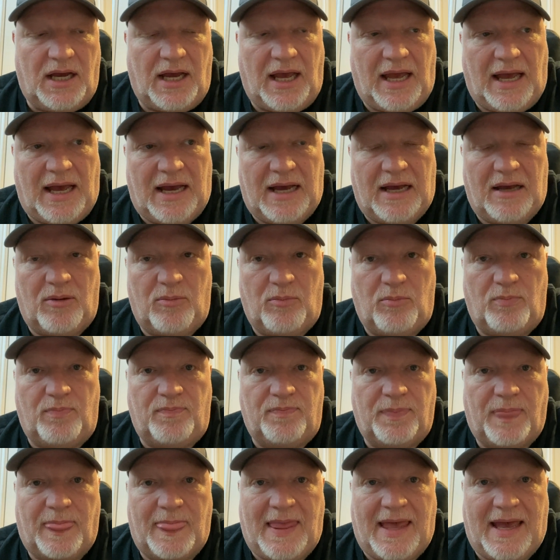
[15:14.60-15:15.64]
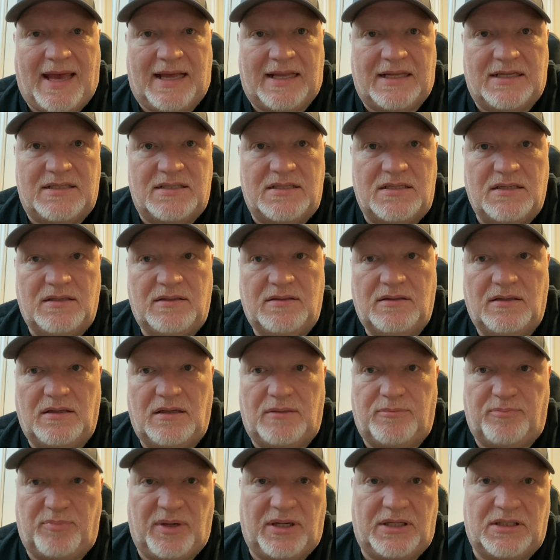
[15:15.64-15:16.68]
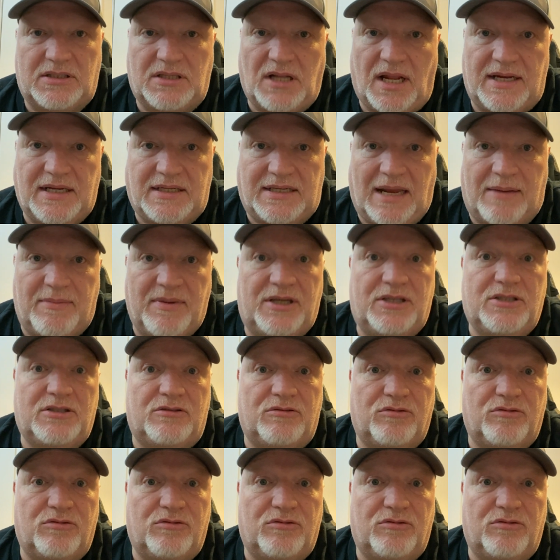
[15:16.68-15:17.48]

and had been slightly damaged.